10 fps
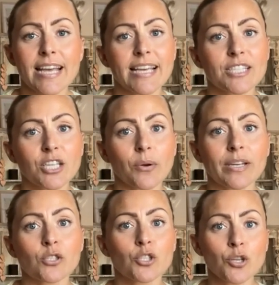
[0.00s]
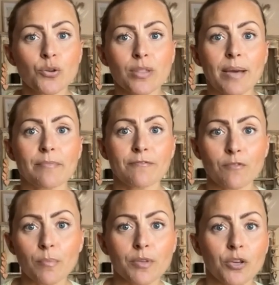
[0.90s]
is going to them
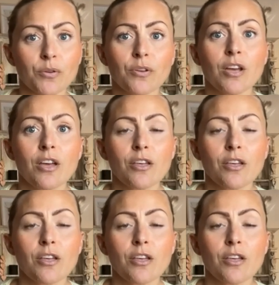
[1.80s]
from you